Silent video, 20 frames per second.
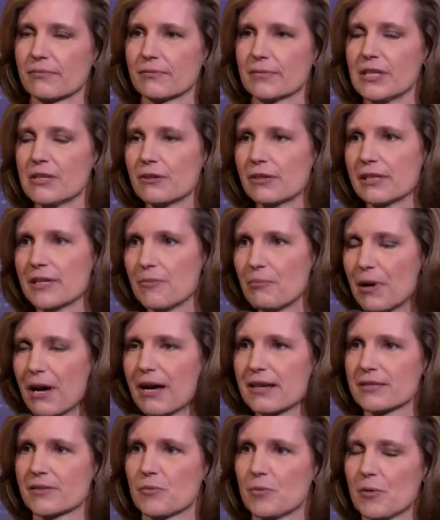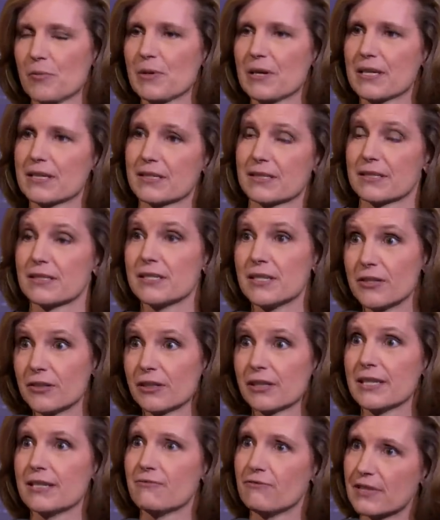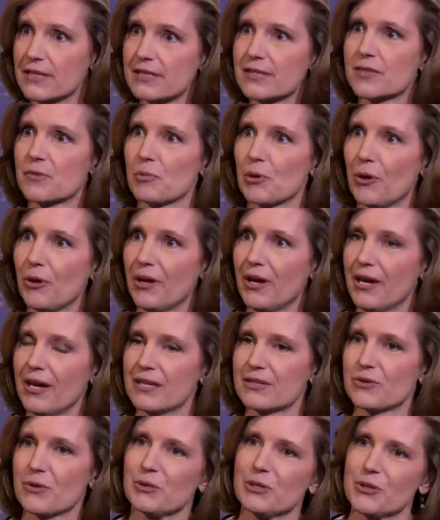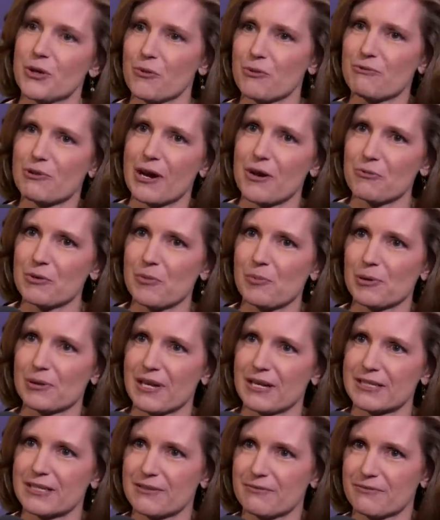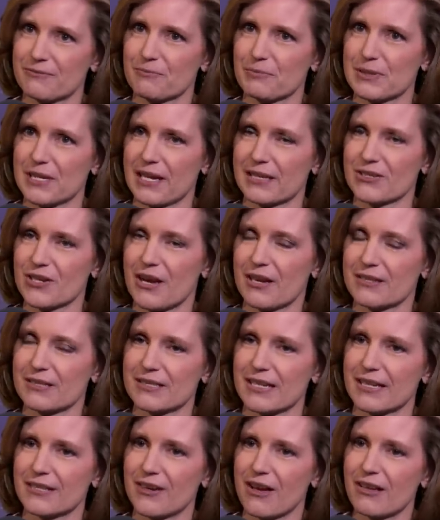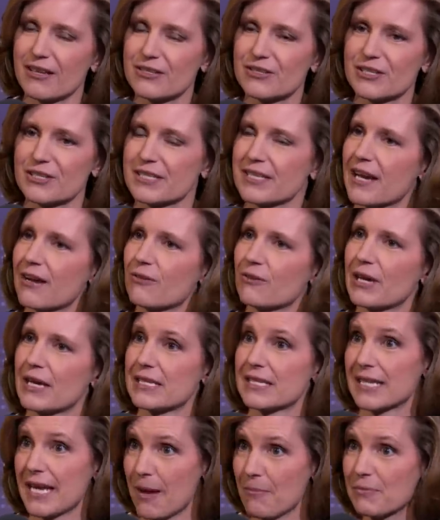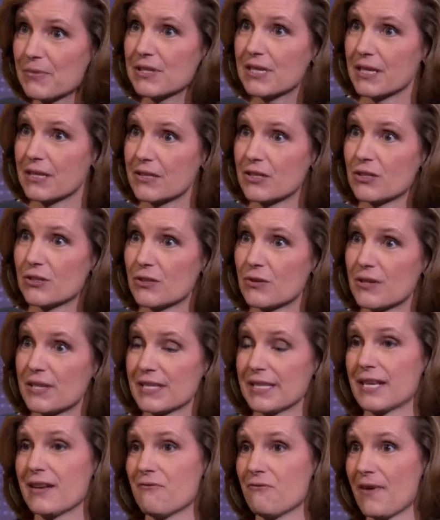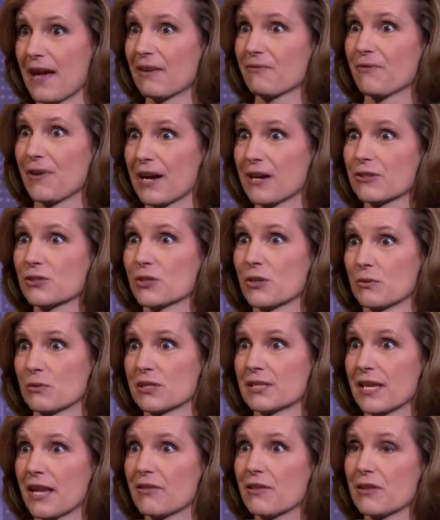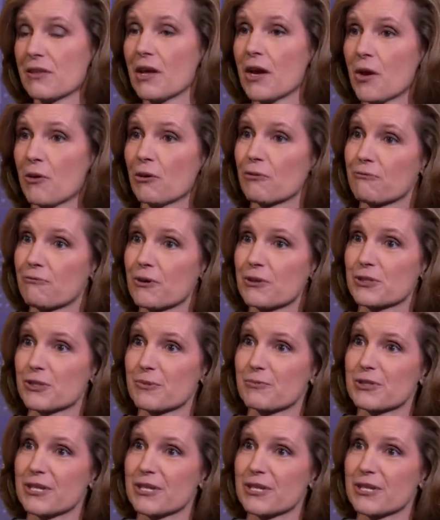nearly impossible because it's nearly invincible. So, we've got reproductive technologies now attempting to do this. And in fact, Firestone said that her first